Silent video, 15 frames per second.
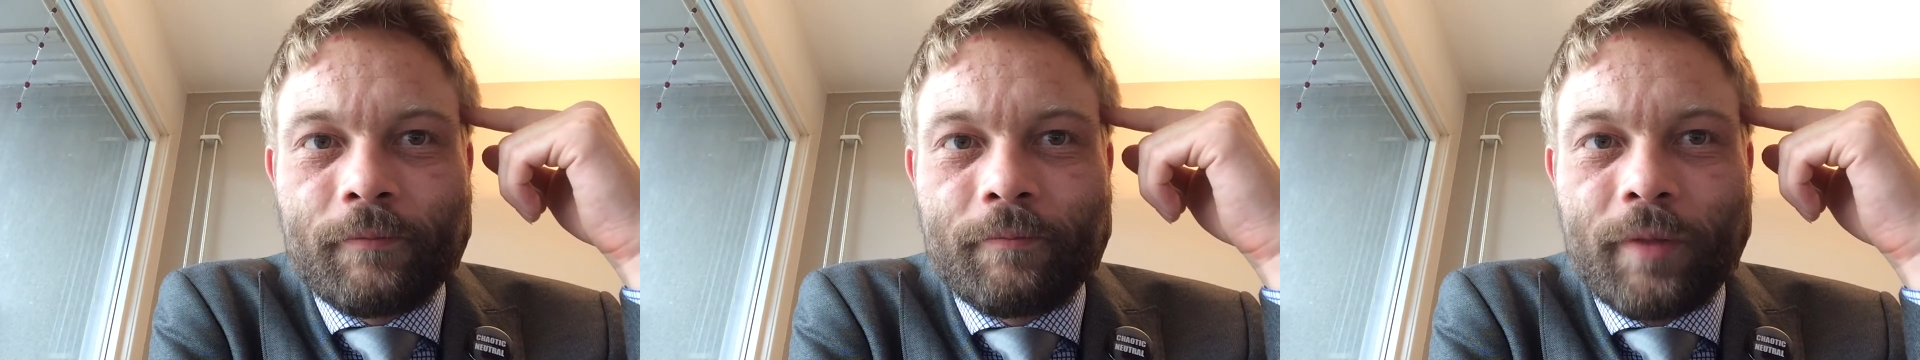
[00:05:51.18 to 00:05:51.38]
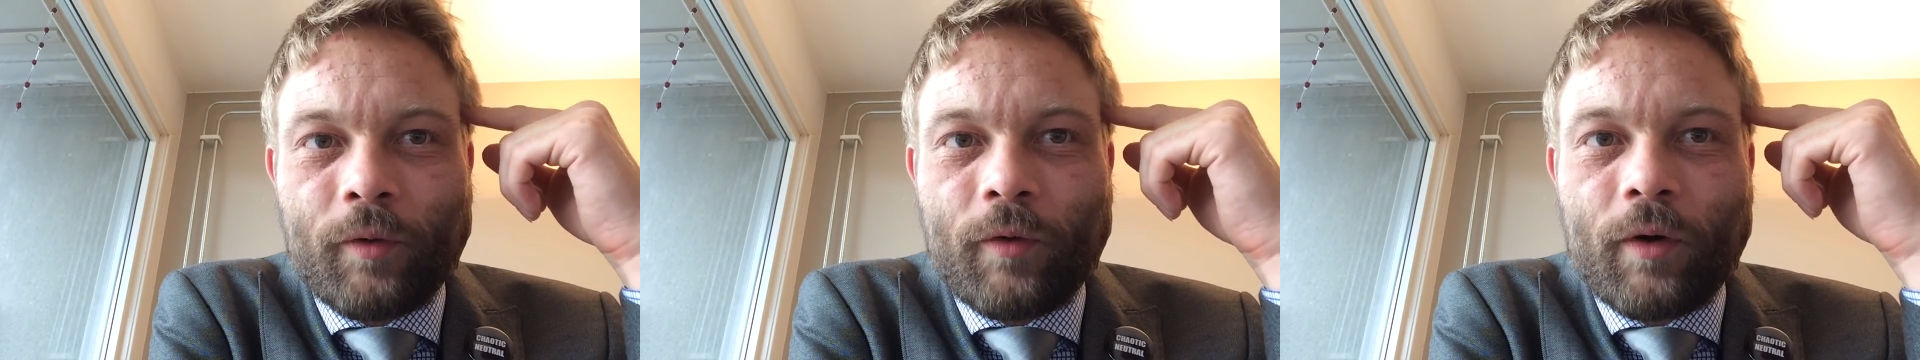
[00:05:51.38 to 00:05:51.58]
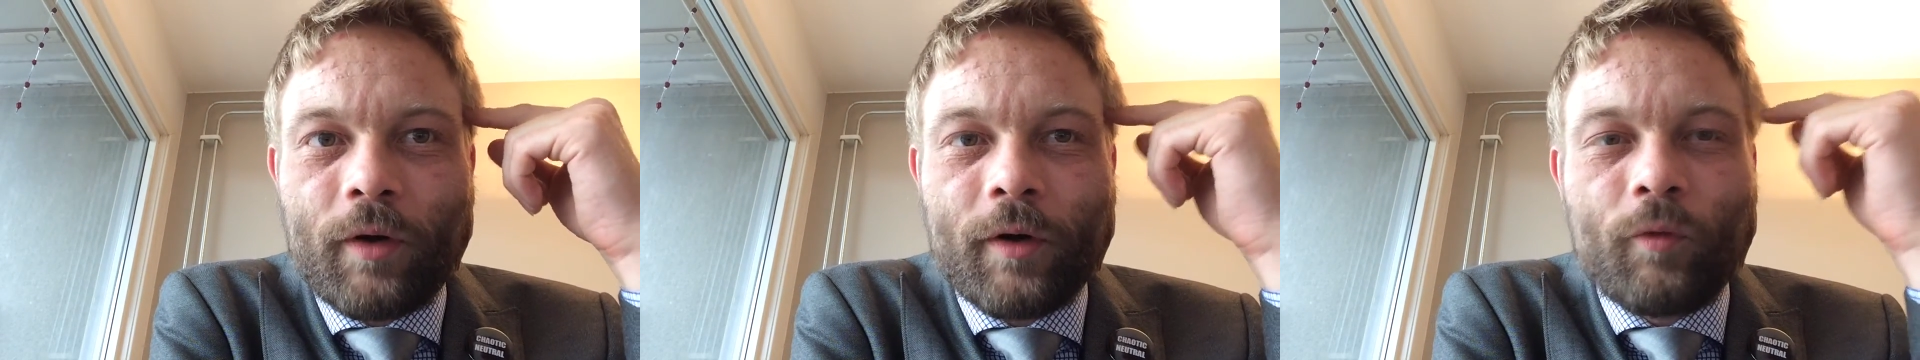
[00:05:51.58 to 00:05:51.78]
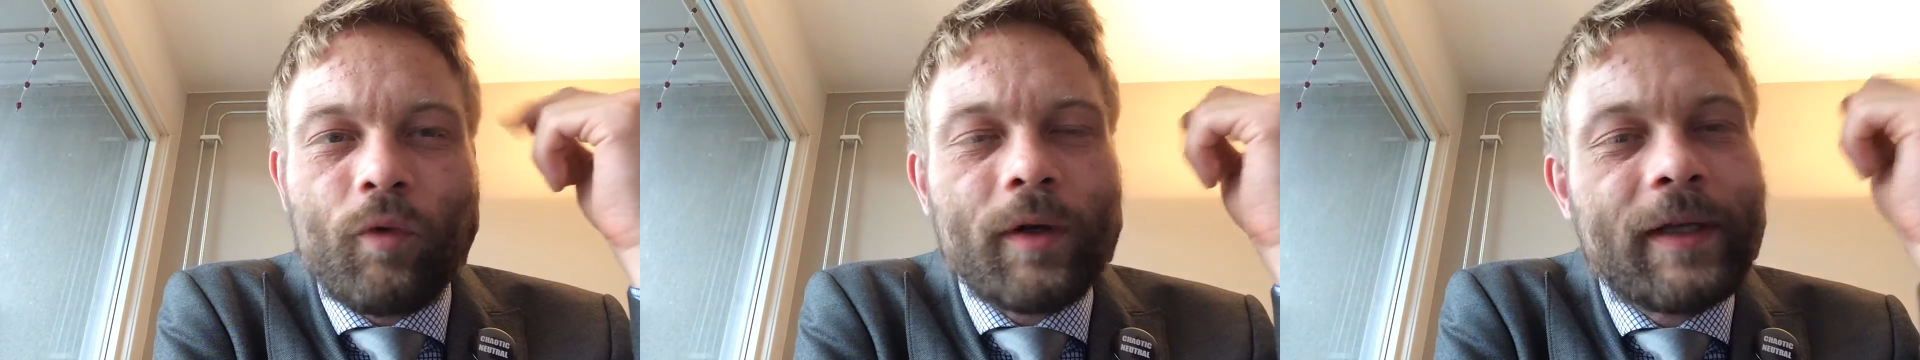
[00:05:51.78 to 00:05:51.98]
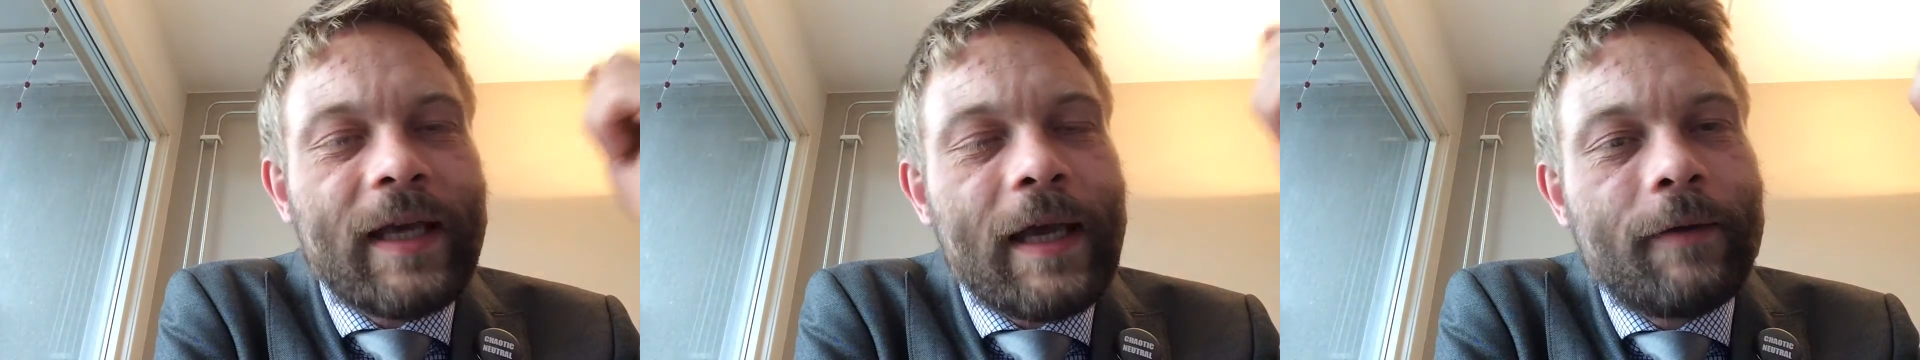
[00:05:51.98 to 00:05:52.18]

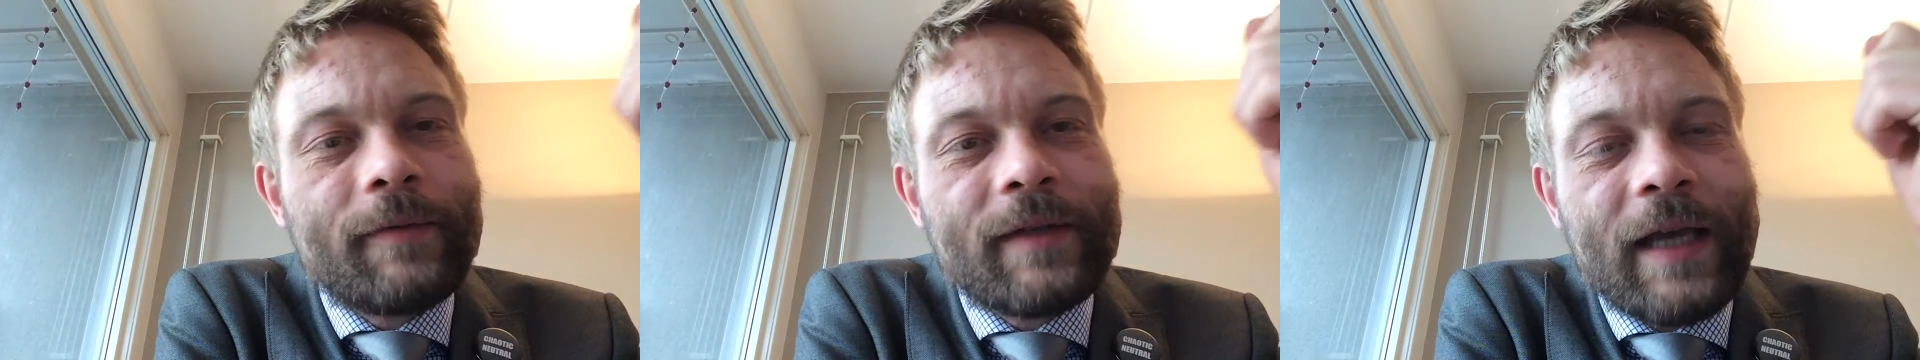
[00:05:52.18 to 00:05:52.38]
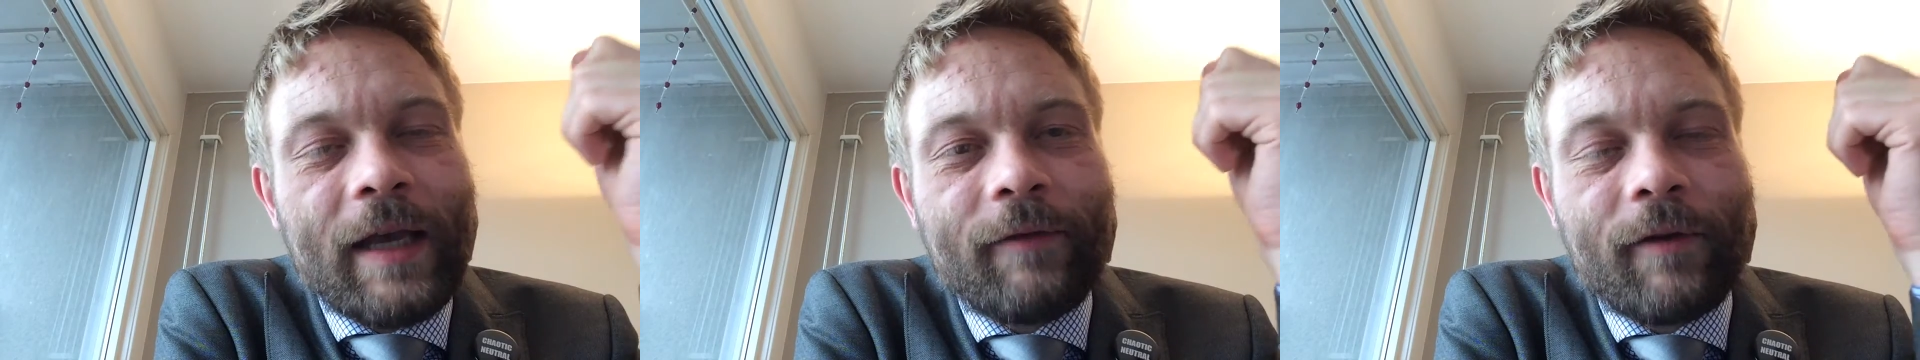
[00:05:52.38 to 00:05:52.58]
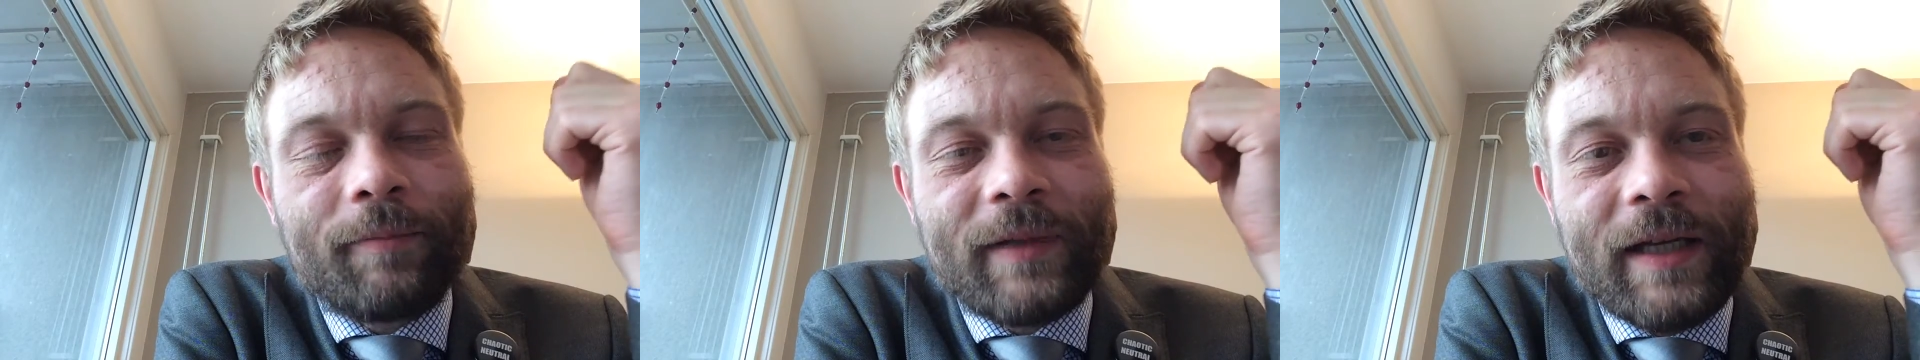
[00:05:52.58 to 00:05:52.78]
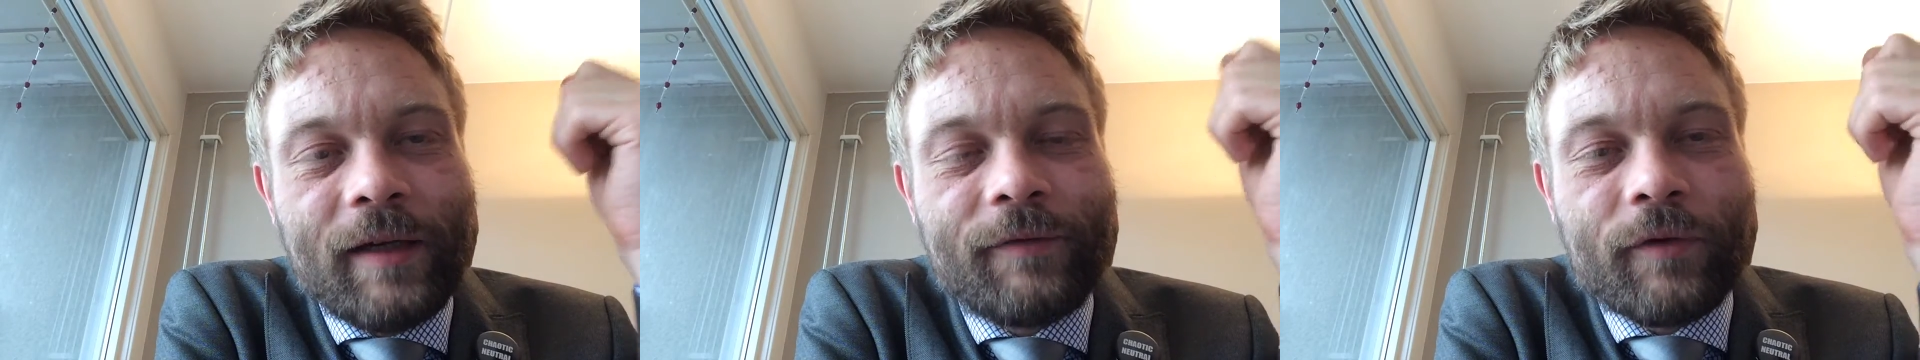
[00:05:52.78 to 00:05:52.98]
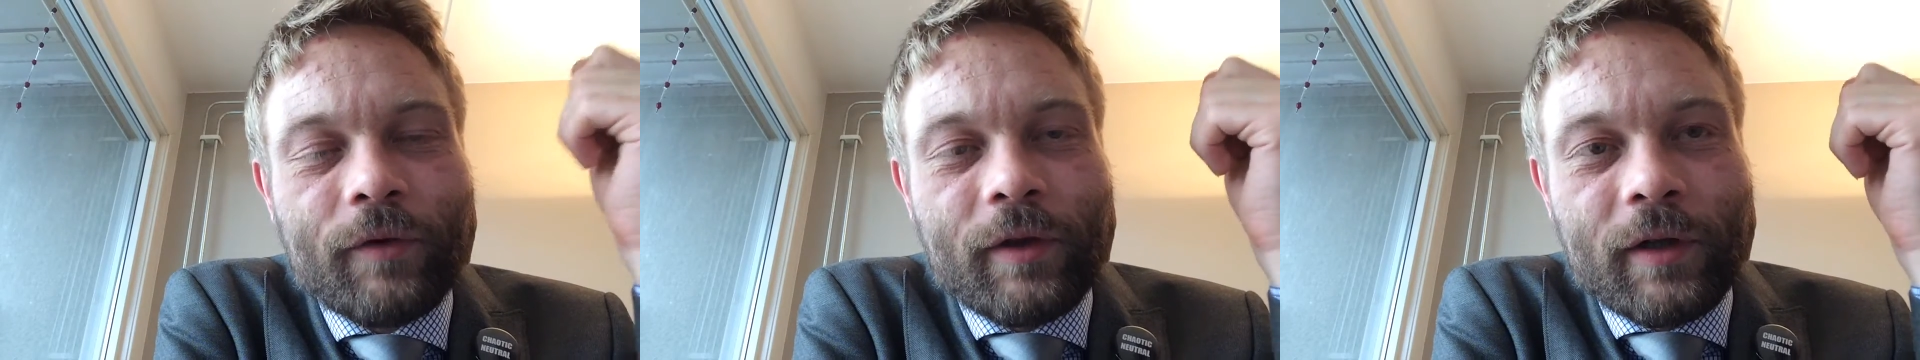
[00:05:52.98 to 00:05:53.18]
what games have I played
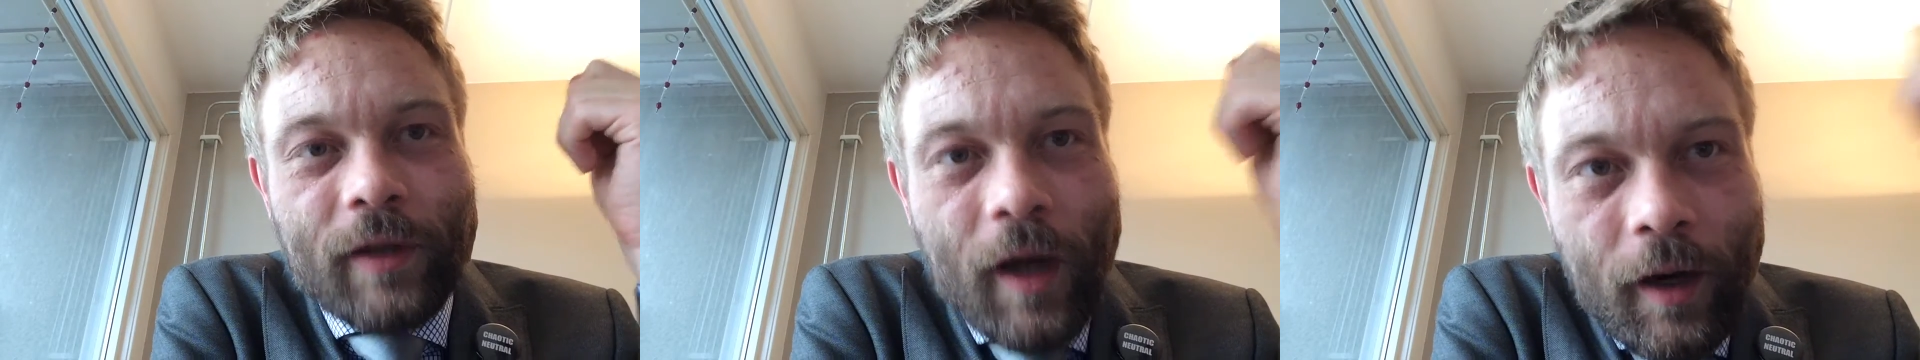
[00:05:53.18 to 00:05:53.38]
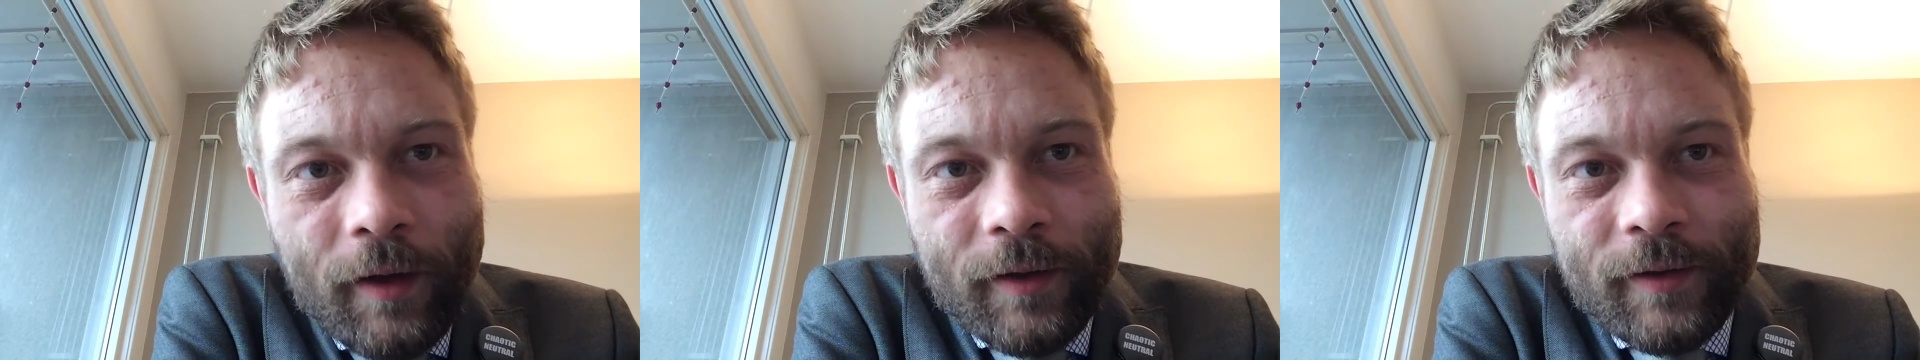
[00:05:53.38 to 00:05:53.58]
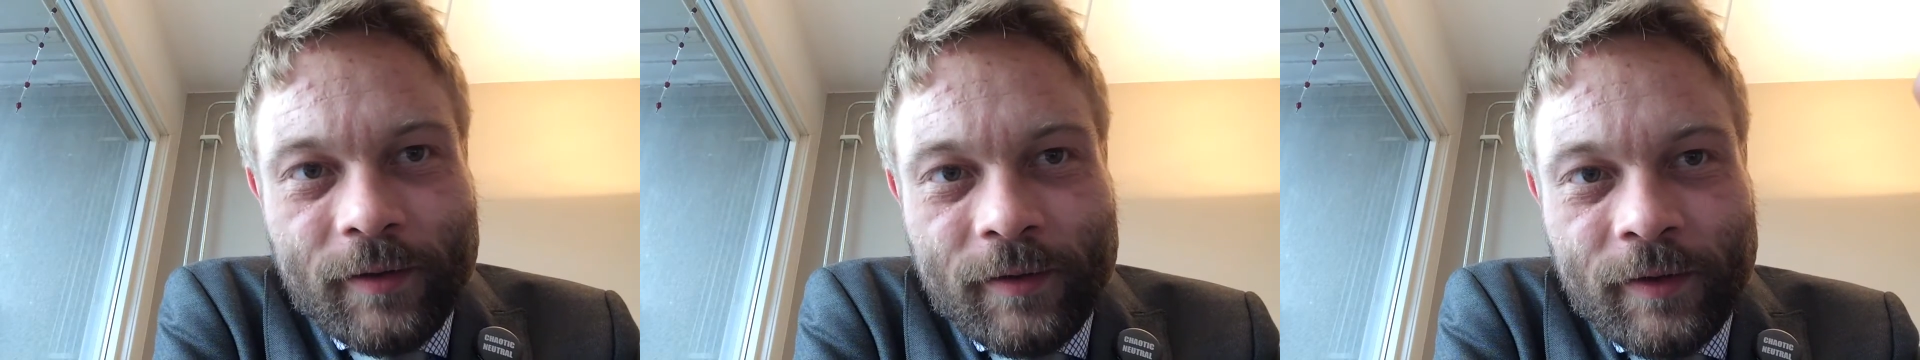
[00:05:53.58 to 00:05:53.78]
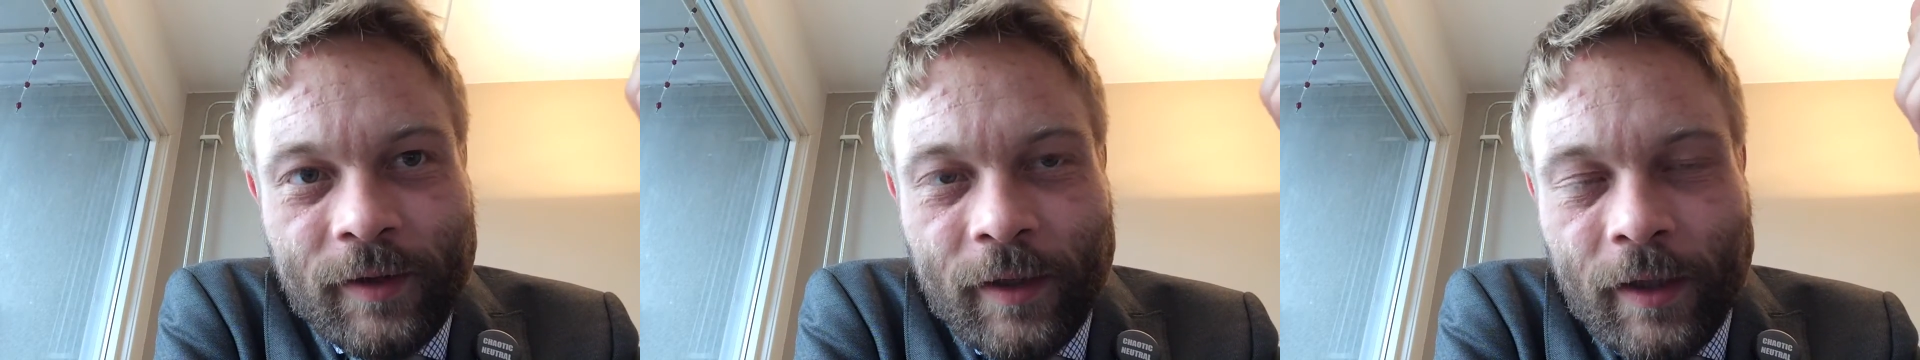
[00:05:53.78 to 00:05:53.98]
for the longest?